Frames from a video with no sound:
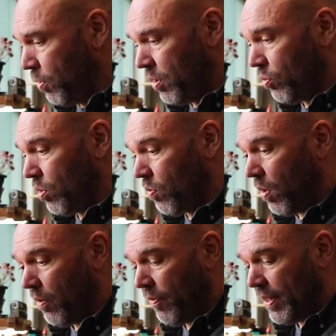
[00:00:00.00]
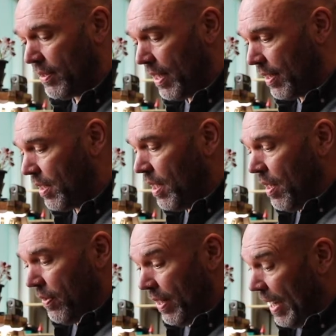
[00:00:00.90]
Put it to a qualified tech
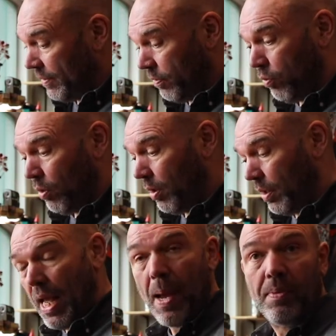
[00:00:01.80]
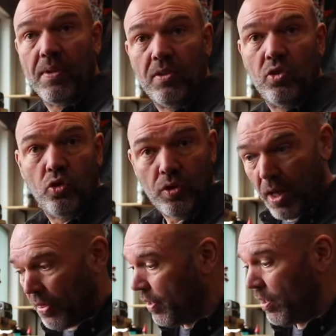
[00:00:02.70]
that has a full-on lab. There's
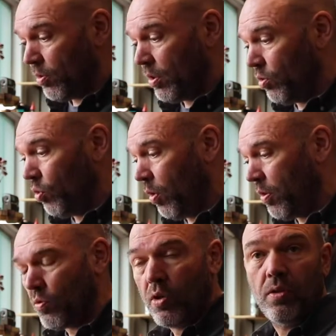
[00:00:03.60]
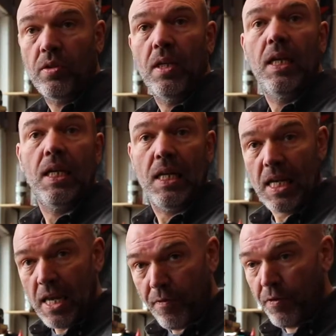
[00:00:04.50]
nothing you can do on the road.
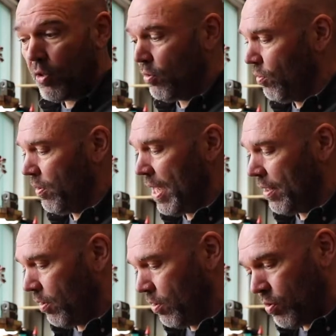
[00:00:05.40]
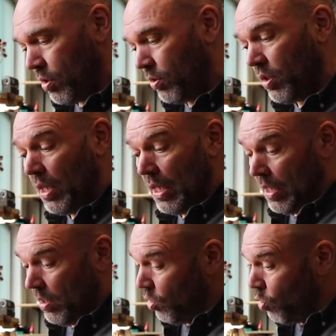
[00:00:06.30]
If you do that on the road,
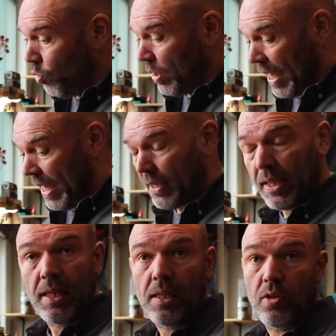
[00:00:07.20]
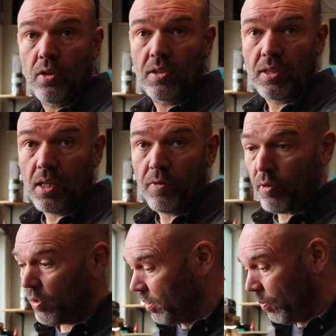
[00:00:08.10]
you can kill yourself
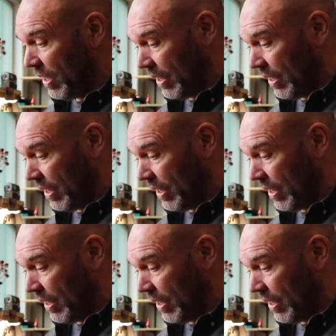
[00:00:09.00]
or someone